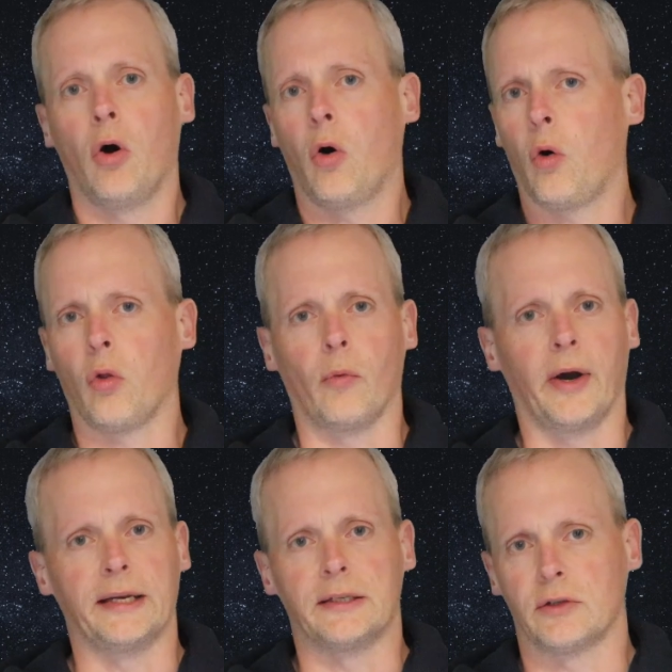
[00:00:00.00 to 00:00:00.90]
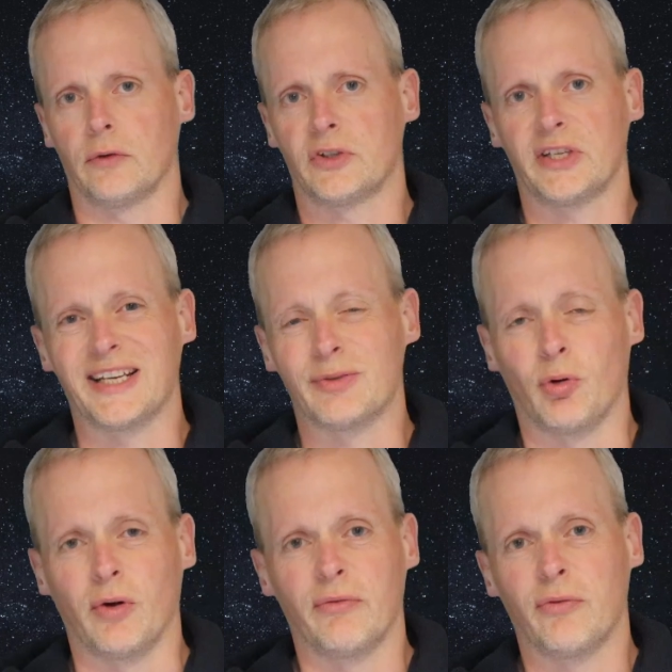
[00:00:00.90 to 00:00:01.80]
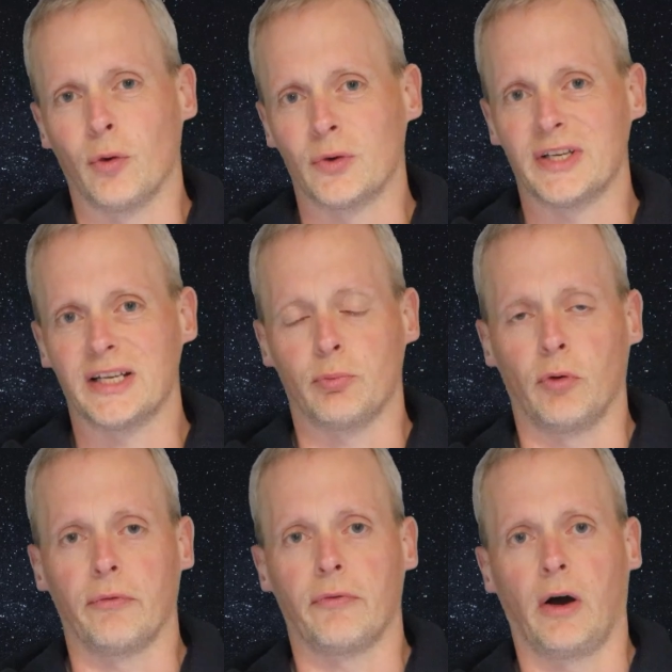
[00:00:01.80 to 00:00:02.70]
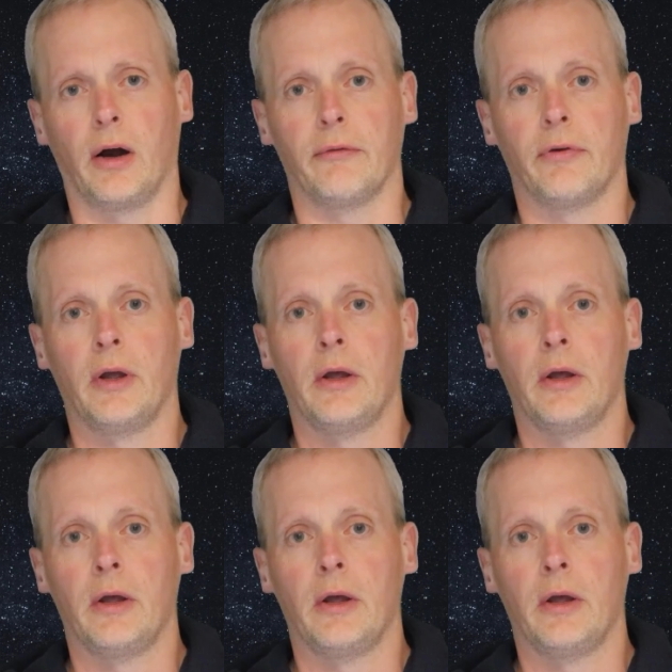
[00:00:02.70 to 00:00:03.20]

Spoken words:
all the way to sort of 6.4, 6.5,